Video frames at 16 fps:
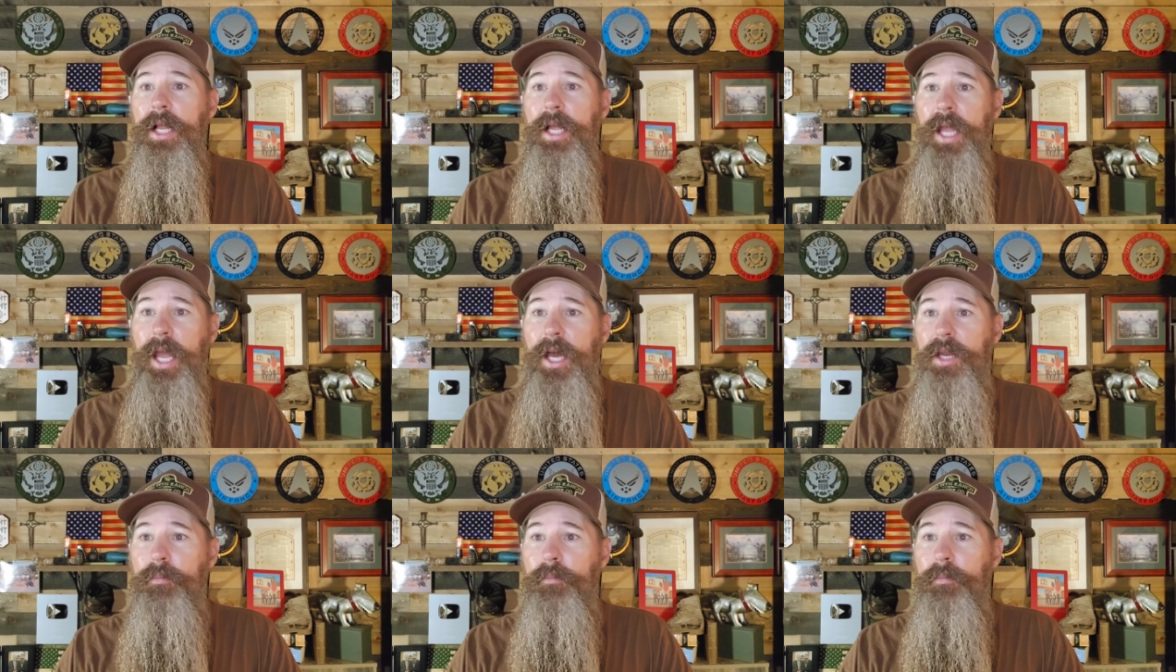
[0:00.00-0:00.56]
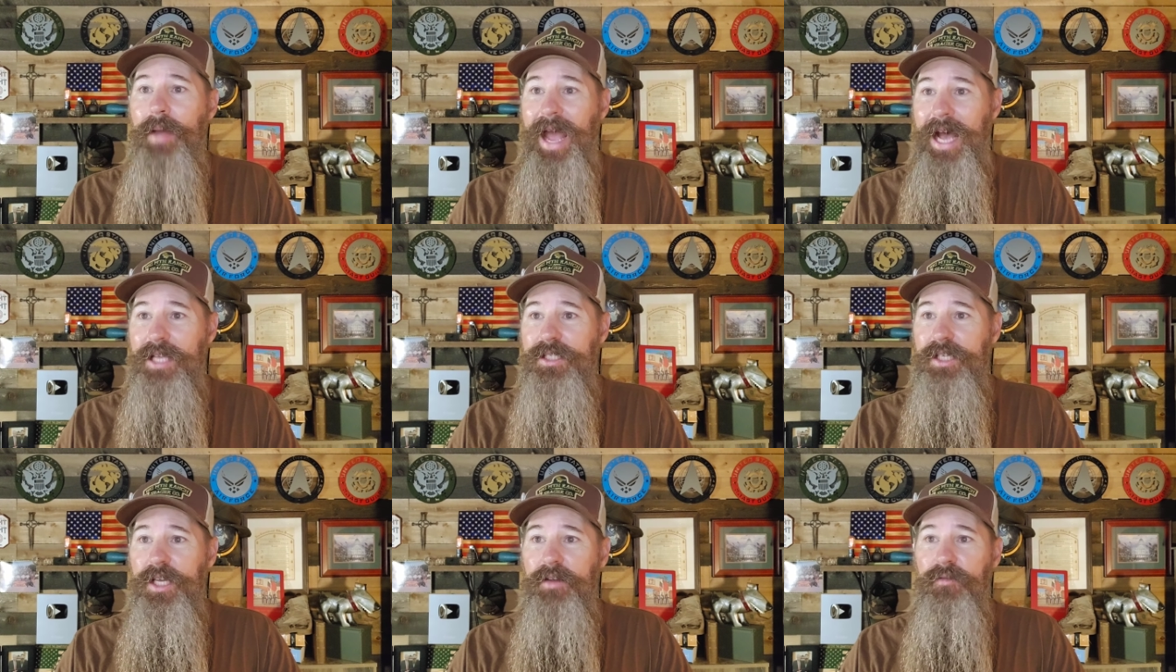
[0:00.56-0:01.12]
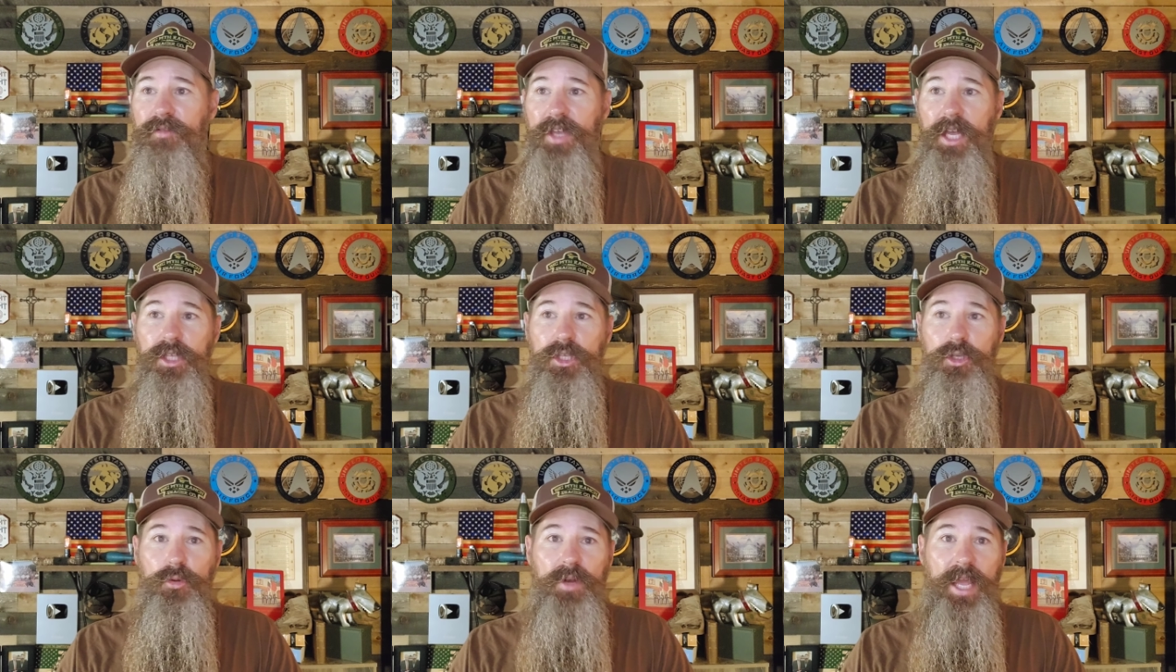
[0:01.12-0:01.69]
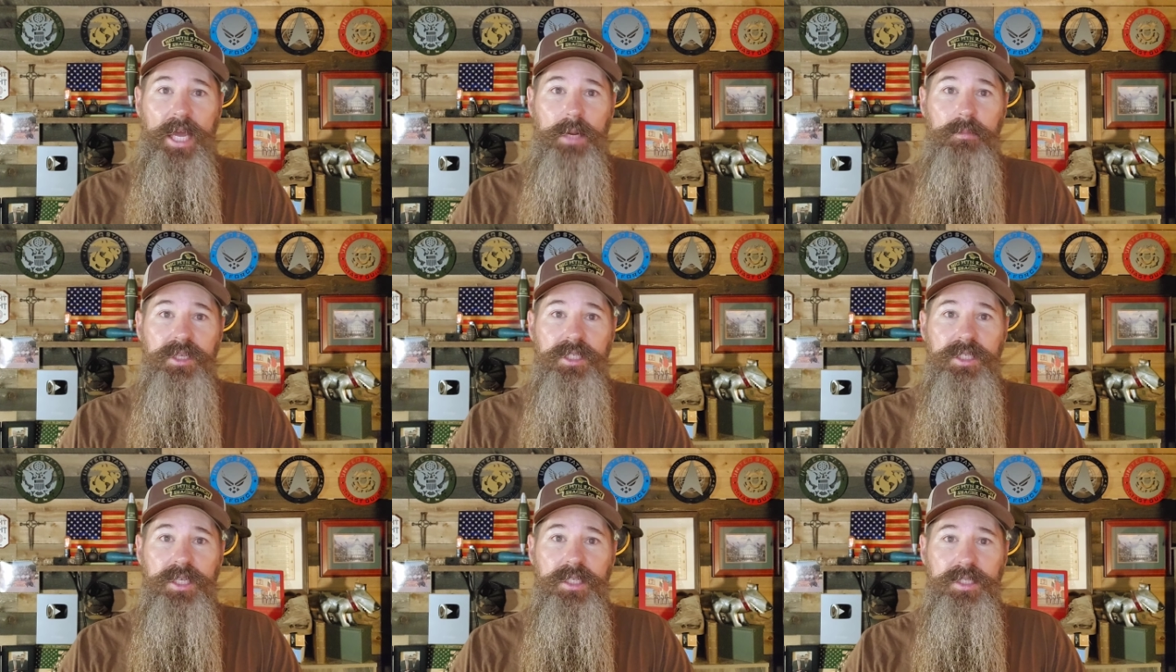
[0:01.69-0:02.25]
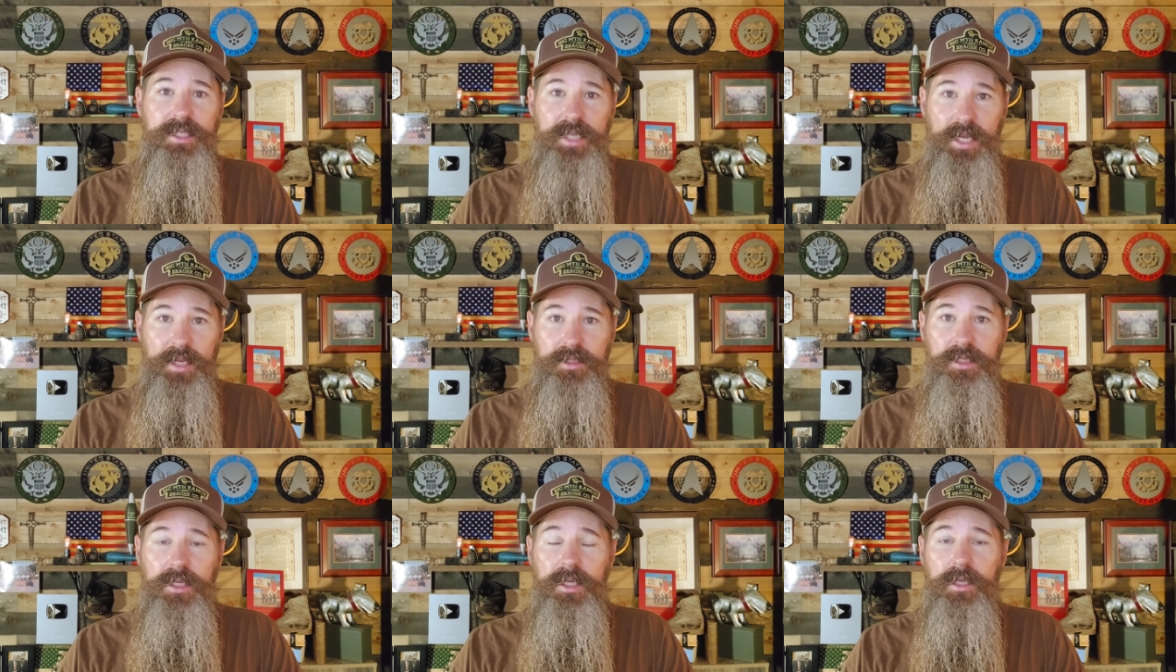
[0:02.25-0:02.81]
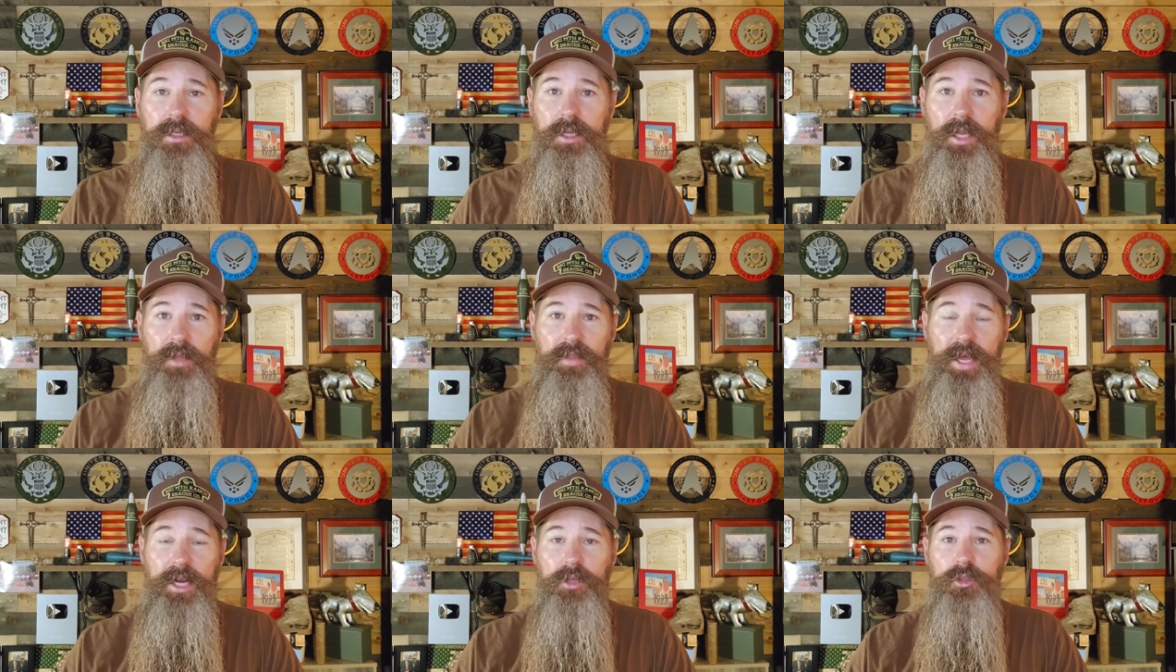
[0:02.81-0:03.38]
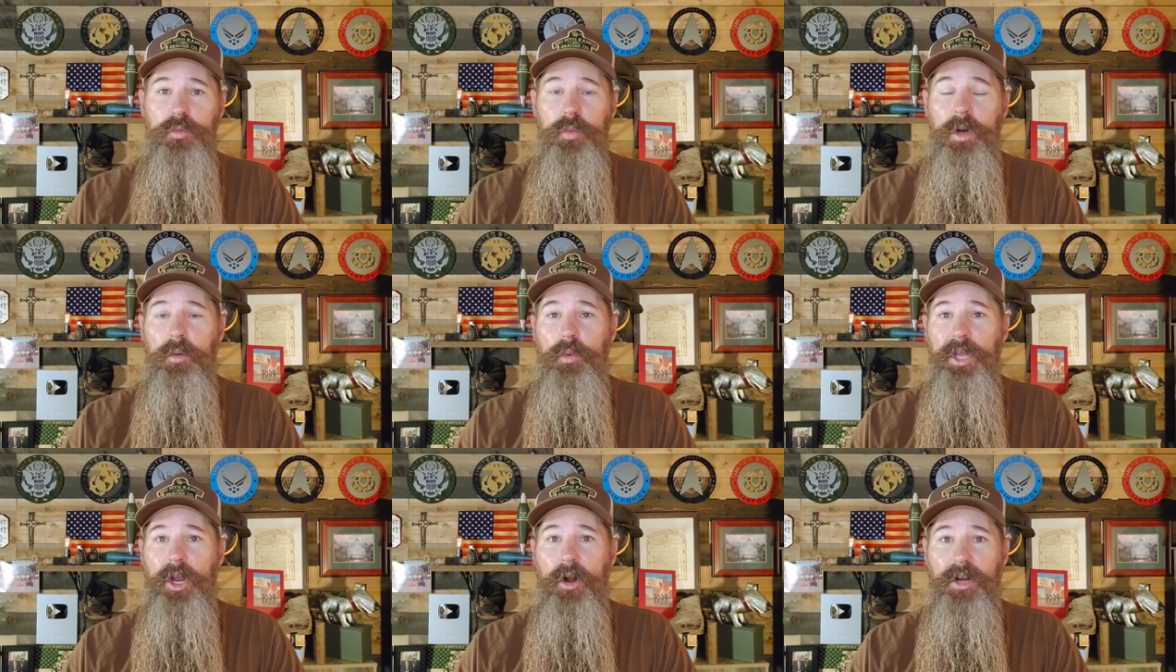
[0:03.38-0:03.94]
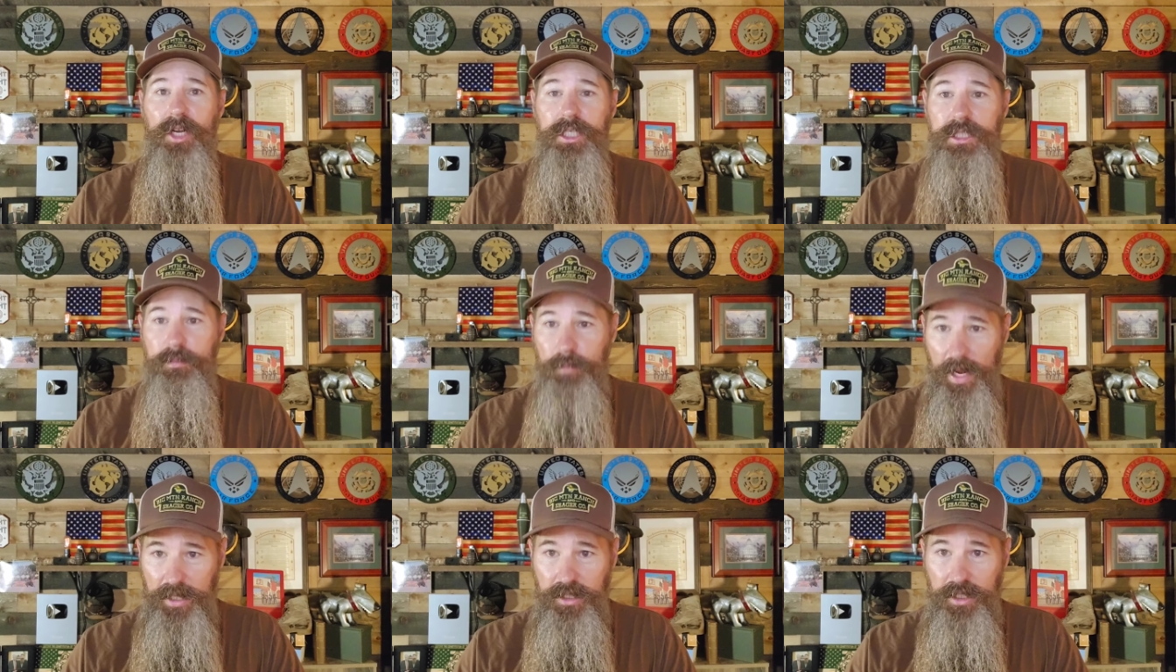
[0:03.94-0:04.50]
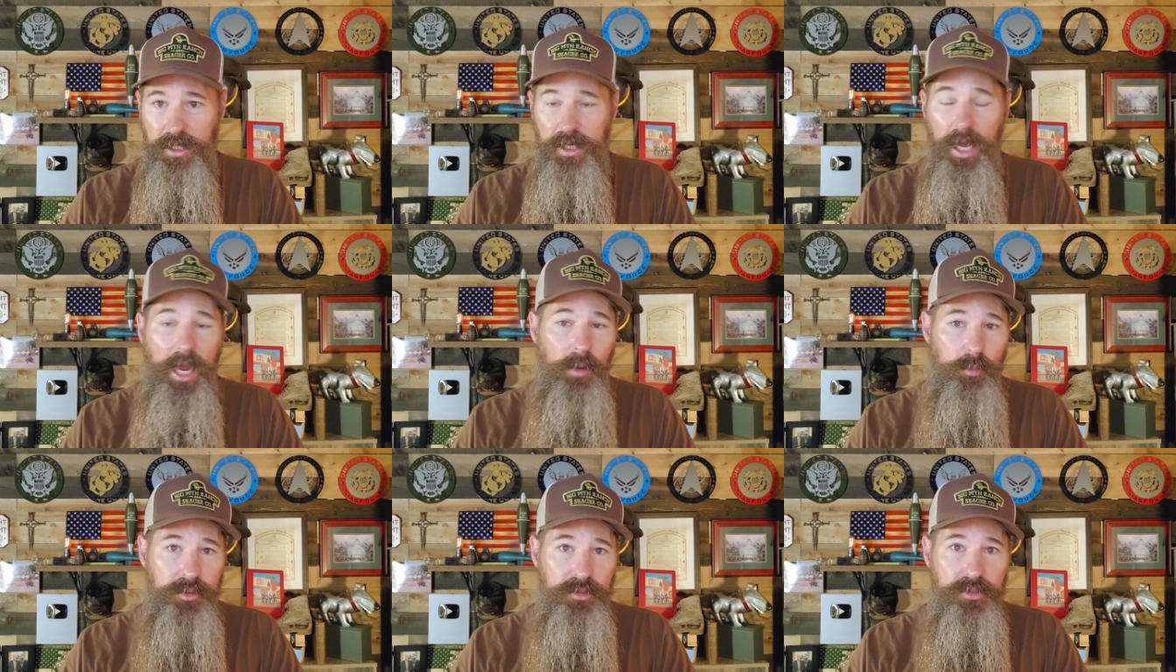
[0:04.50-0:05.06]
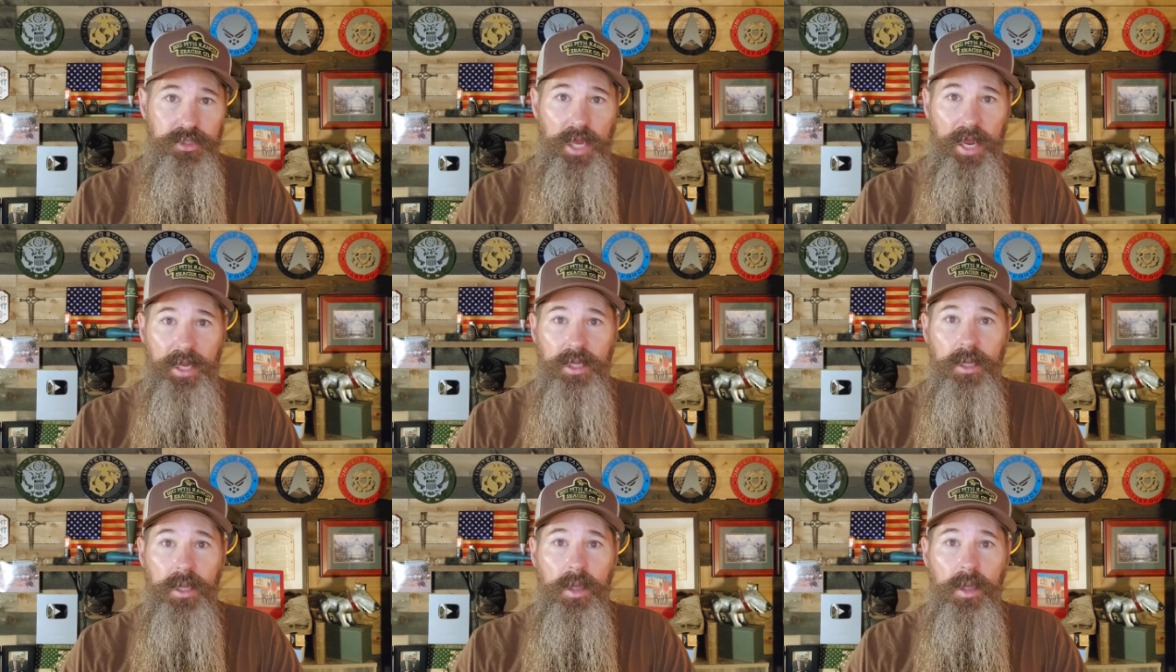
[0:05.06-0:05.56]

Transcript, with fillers: and pass it via unanimous consent. And that is what we are expecting, I would say.